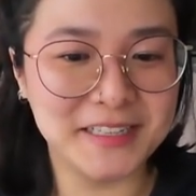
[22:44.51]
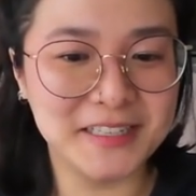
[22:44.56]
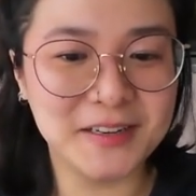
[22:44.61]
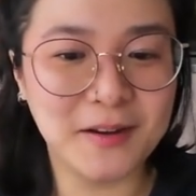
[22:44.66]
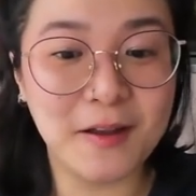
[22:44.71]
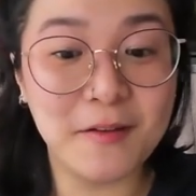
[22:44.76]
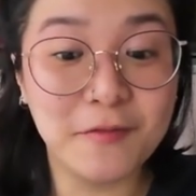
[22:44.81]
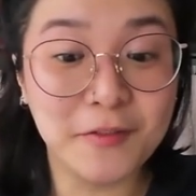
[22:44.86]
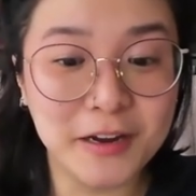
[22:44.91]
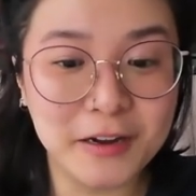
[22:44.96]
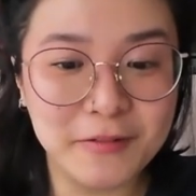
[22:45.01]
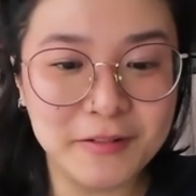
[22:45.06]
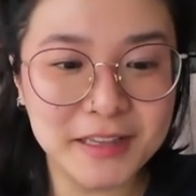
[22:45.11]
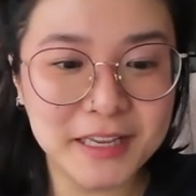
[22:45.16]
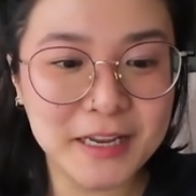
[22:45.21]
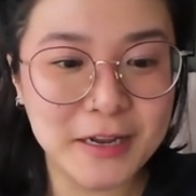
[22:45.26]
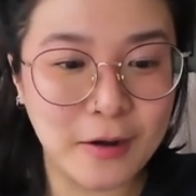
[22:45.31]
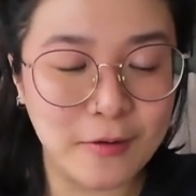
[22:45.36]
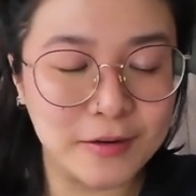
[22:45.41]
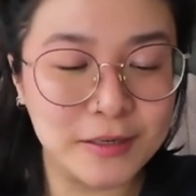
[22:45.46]
so I
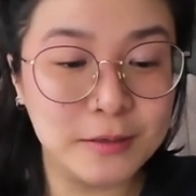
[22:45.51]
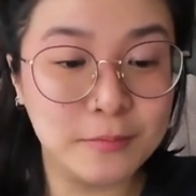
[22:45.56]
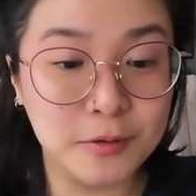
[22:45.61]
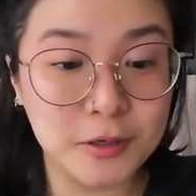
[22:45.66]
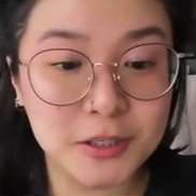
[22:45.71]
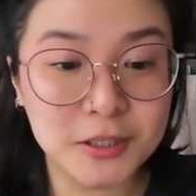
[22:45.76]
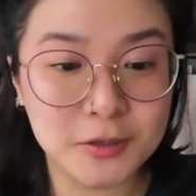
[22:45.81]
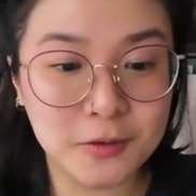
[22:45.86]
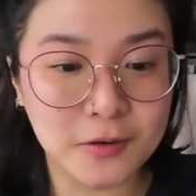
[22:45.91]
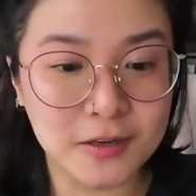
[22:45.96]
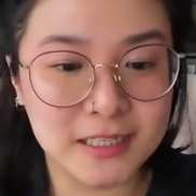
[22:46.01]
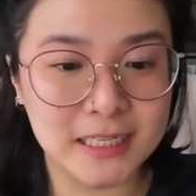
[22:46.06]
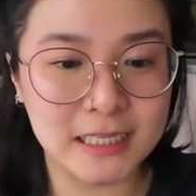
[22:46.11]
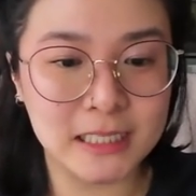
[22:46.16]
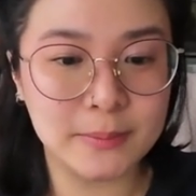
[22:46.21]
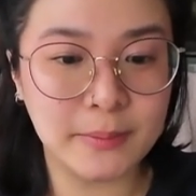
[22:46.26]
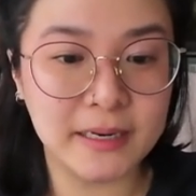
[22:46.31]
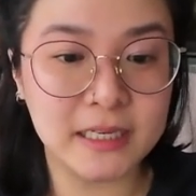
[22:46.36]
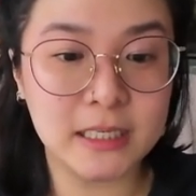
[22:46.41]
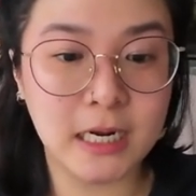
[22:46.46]
frequently go into bookstores and
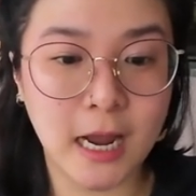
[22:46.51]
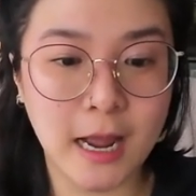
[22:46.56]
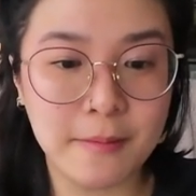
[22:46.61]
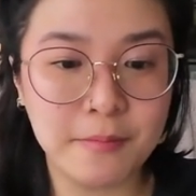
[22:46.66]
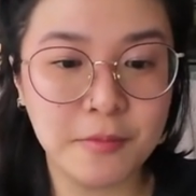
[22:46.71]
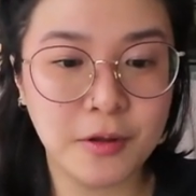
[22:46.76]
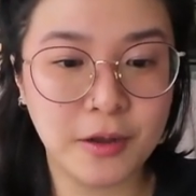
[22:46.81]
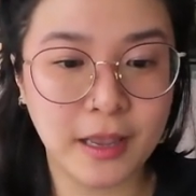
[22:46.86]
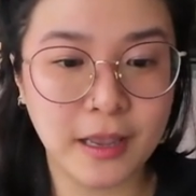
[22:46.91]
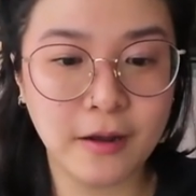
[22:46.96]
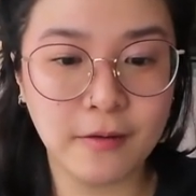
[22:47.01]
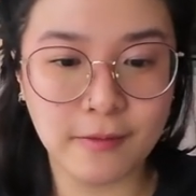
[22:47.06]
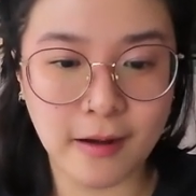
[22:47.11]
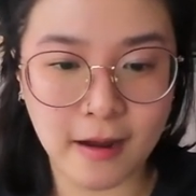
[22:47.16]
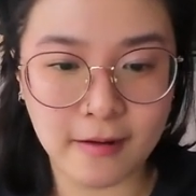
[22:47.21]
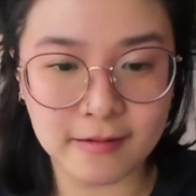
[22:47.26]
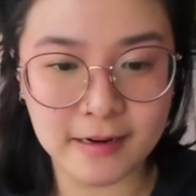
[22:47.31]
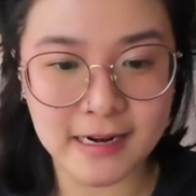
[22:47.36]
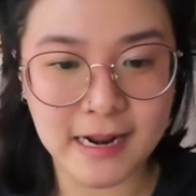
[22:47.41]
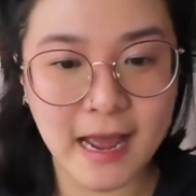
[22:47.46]
spend time looking
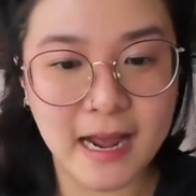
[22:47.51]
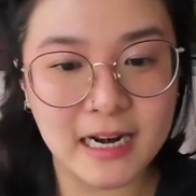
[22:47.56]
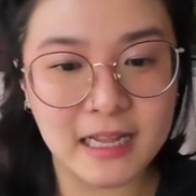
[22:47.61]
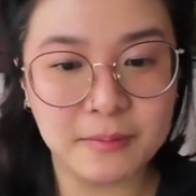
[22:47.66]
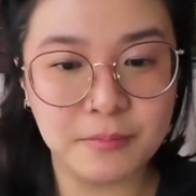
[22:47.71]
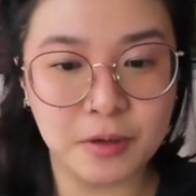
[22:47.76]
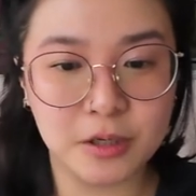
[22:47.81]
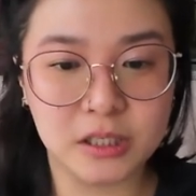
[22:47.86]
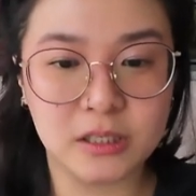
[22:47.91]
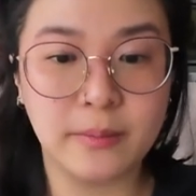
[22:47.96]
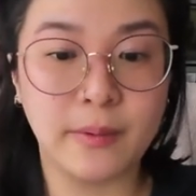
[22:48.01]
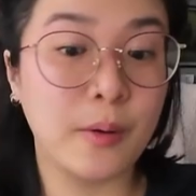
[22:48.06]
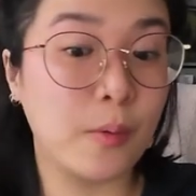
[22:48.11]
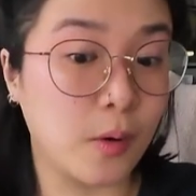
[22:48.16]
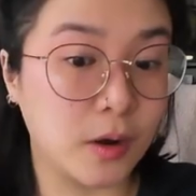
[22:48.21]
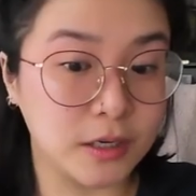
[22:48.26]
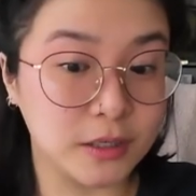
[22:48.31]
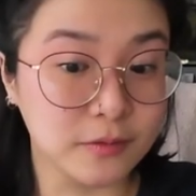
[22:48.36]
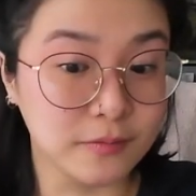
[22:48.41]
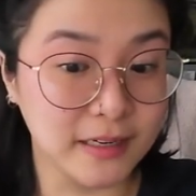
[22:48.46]
around and adding books to my
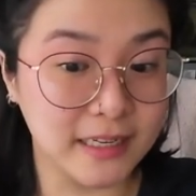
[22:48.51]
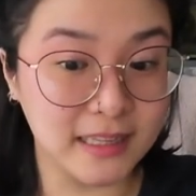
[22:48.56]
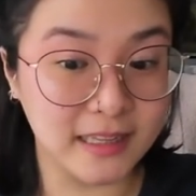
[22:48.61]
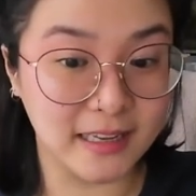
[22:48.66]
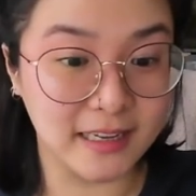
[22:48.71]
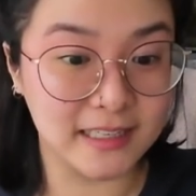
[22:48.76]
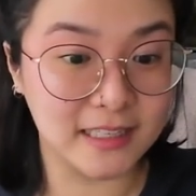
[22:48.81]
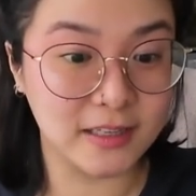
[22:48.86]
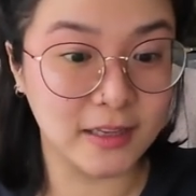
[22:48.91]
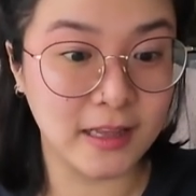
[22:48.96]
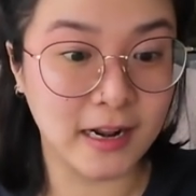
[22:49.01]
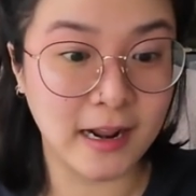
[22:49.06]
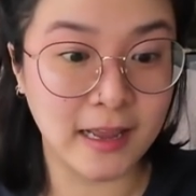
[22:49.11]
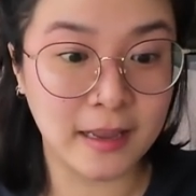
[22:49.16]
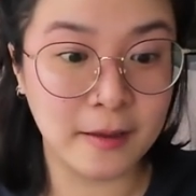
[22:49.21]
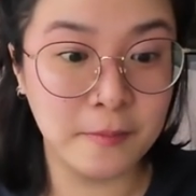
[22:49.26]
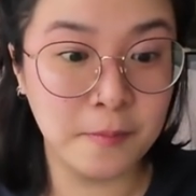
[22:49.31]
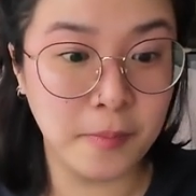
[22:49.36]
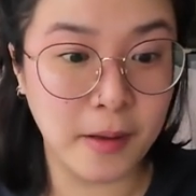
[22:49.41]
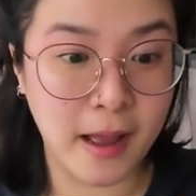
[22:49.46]
want to read list so that I
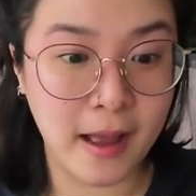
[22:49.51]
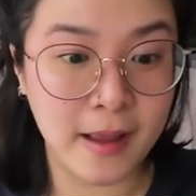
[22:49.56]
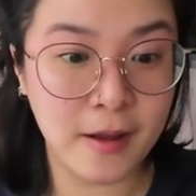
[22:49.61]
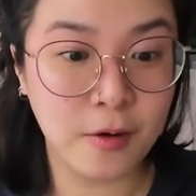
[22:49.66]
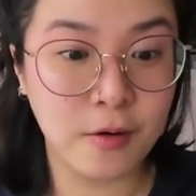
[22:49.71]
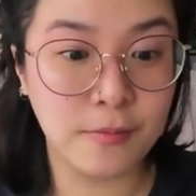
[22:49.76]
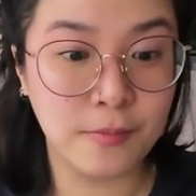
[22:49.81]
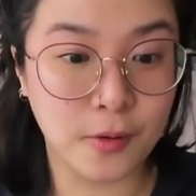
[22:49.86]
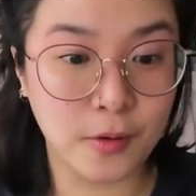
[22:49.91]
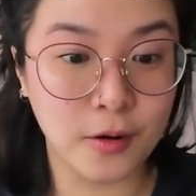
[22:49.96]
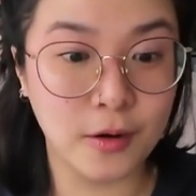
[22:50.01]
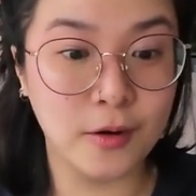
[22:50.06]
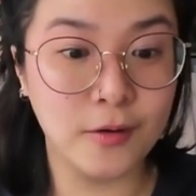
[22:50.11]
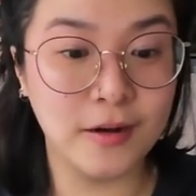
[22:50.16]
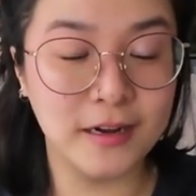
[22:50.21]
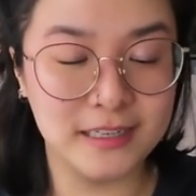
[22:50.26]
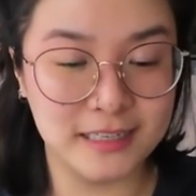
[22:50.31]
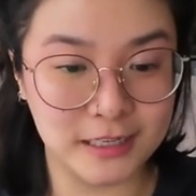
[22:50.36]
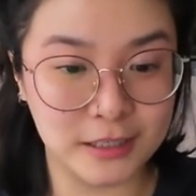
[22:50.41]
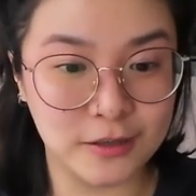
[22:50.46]
can buy or borrow
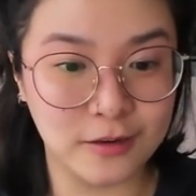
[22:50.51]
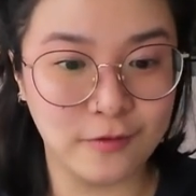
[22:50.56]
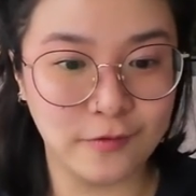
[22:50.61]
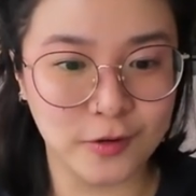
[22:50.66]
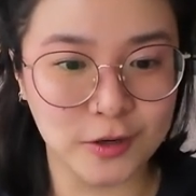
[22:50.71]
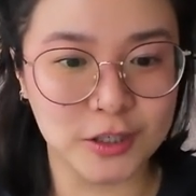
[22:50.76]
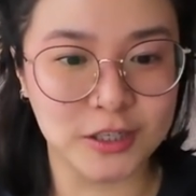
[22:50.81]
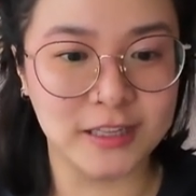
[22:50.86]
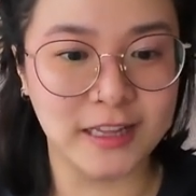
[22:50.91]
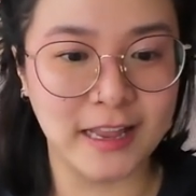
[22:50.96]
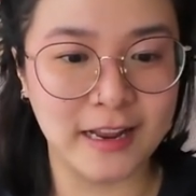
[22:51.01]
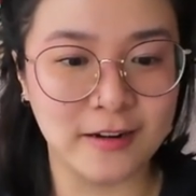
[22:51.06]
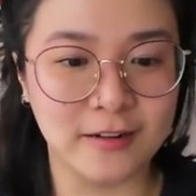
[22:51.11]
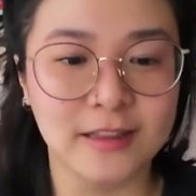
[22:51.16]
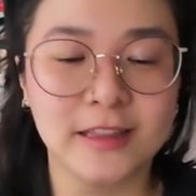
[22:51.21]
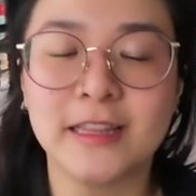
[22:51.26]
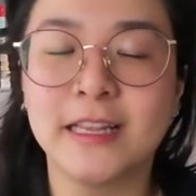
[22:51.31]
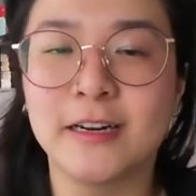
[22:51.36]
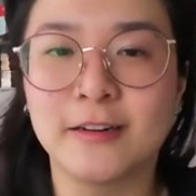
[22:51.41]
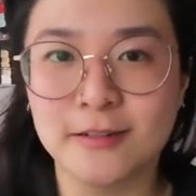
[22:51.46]
a digital version later.
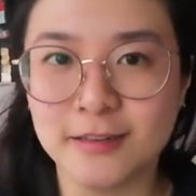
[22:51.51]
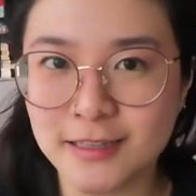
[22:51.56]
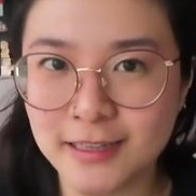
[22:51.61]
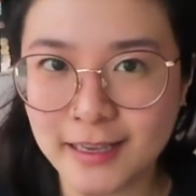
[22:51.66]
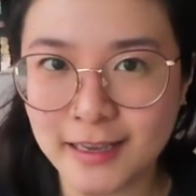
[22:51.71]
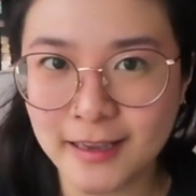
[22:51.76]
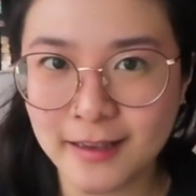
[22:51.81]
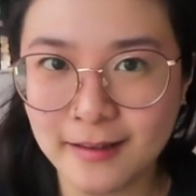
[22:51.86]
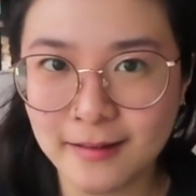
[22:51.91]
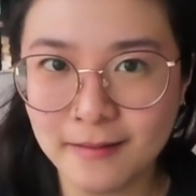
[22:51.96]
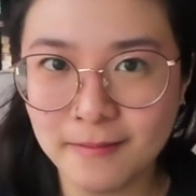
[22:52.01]
Literally?